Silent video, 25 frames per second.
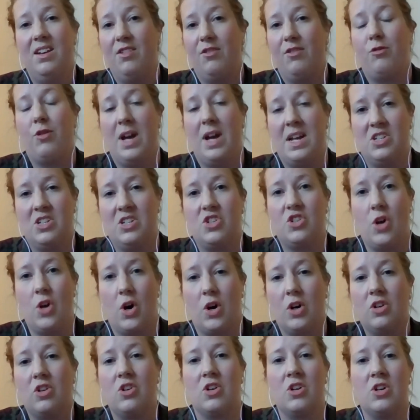French
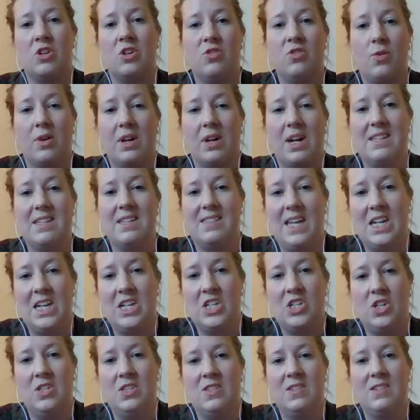doctors'
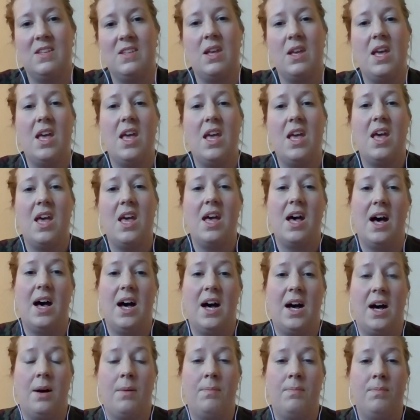organizations.
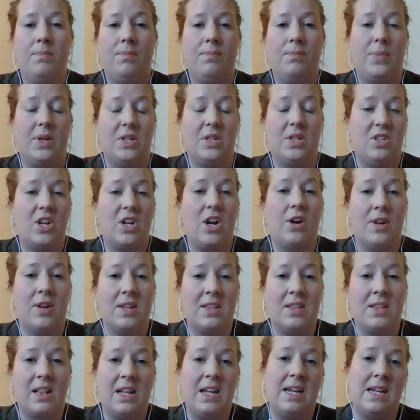But
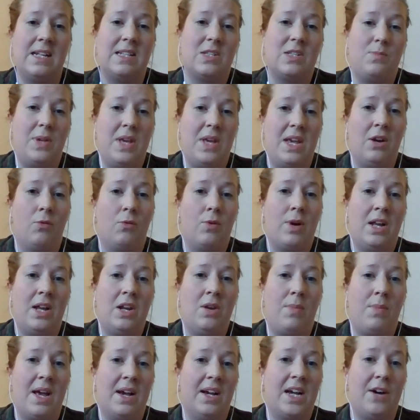currently it's being run
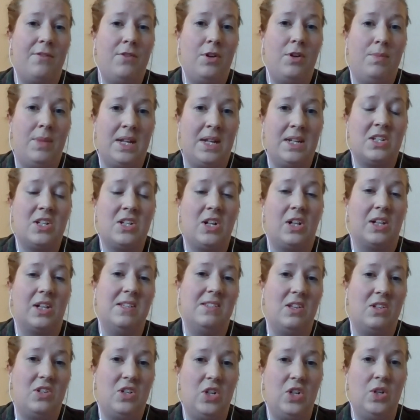by a governmental
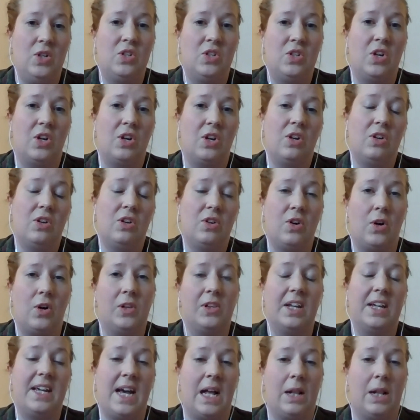institution called
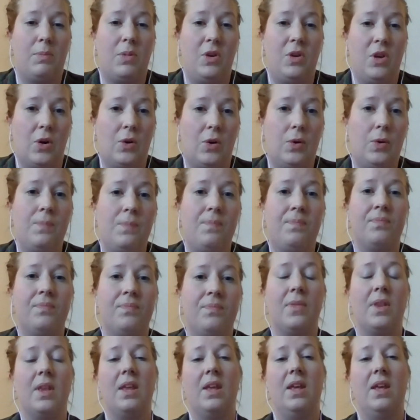the CALPNO.
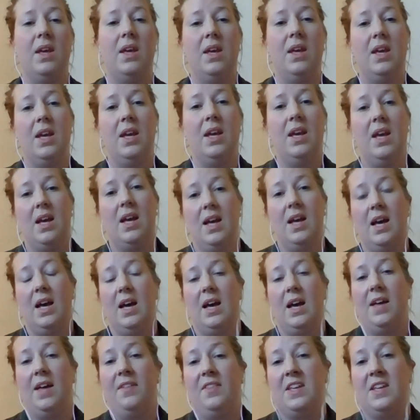
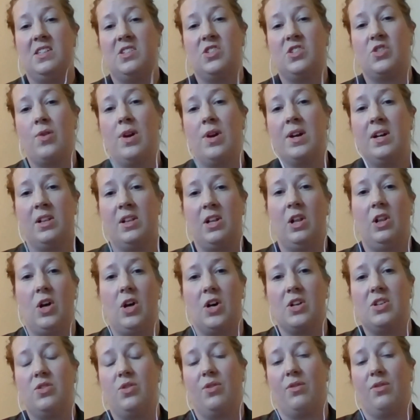And they struggle a
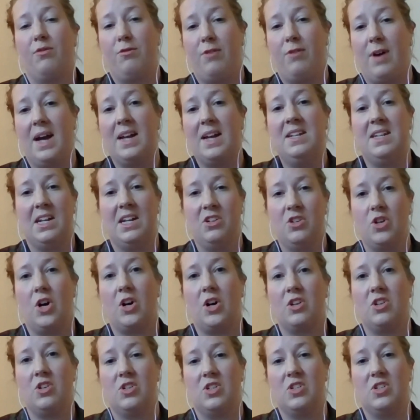lot on finding
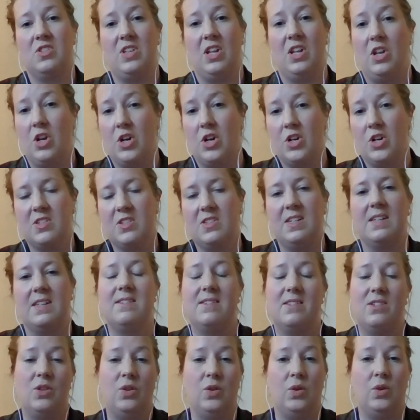doctors and
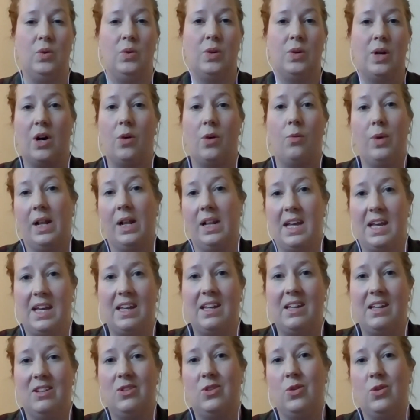nurses who are
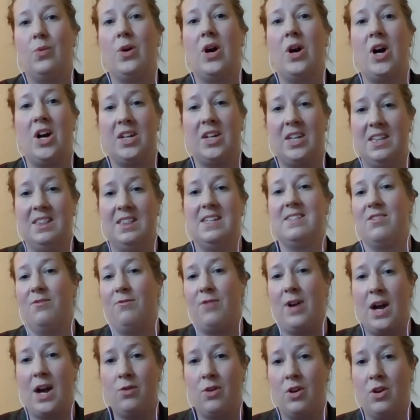willing to work in this
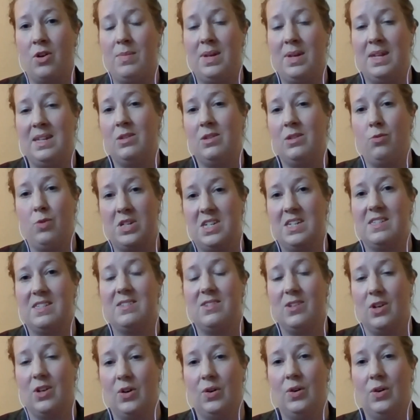environment, which is
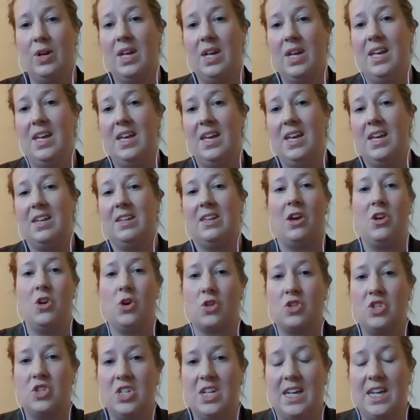so
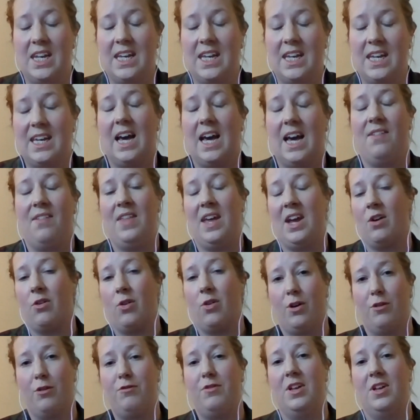chaotic, and they are
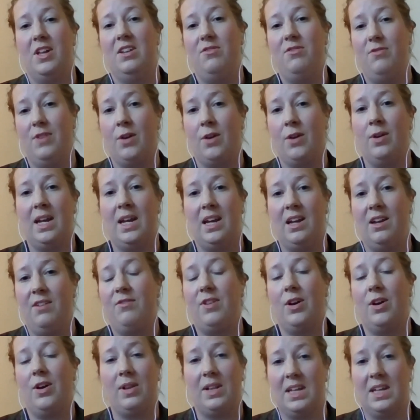offered very,
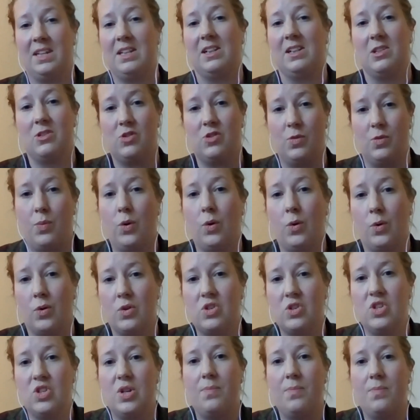very little
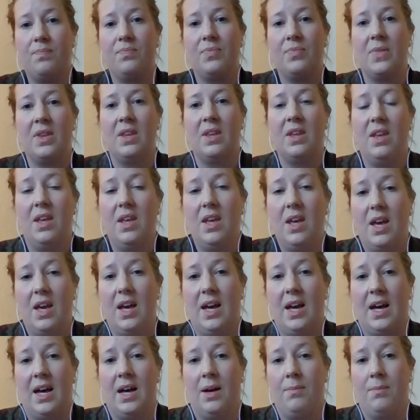support.
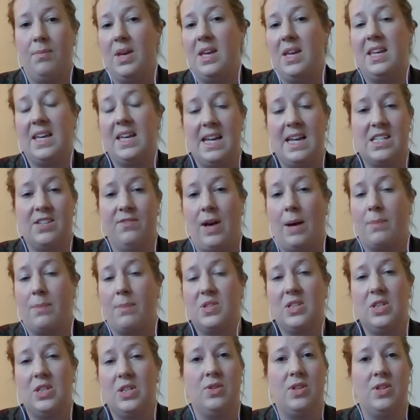In case of
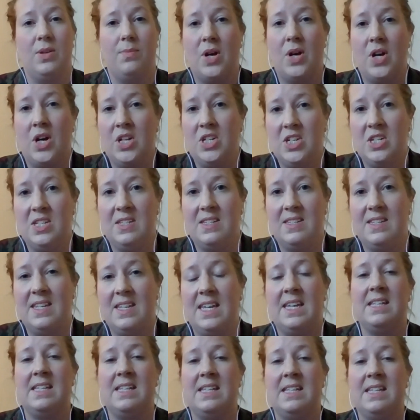absolute
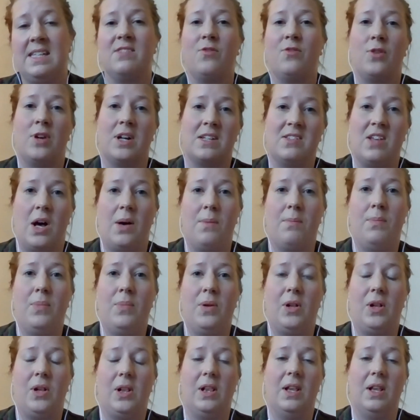emergencies, for
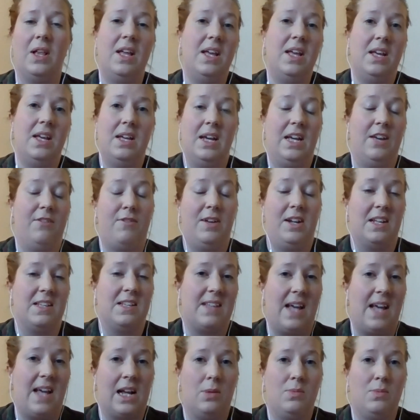example, if an
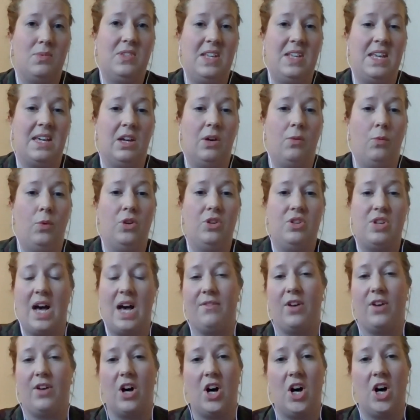asylum seeker would
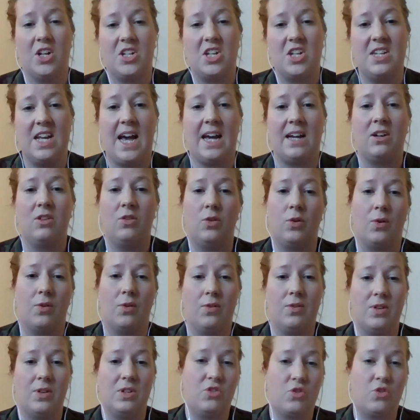have a heart attack
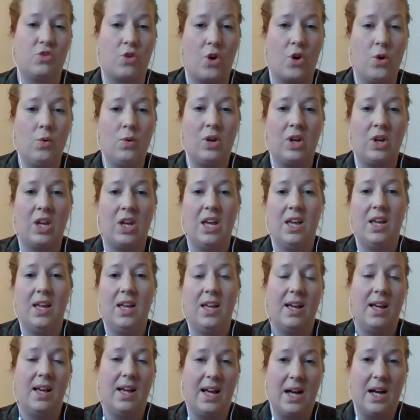or a stroke,
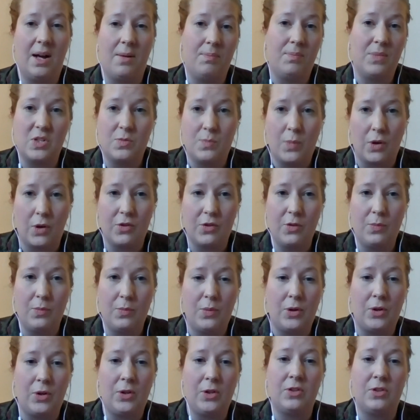it's
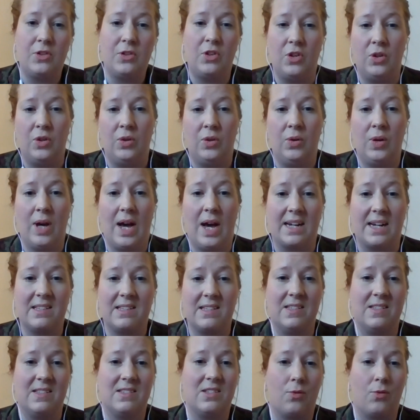possible to
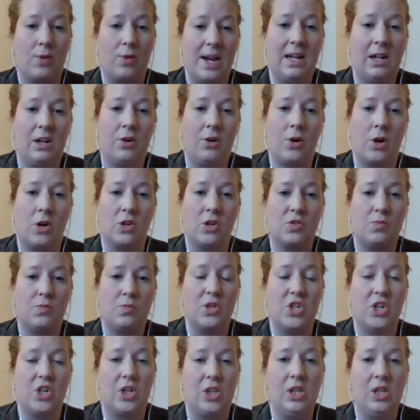access the regular
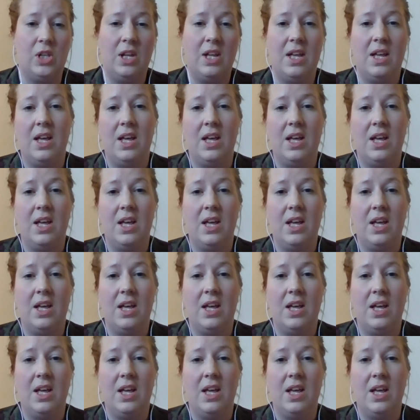hospital.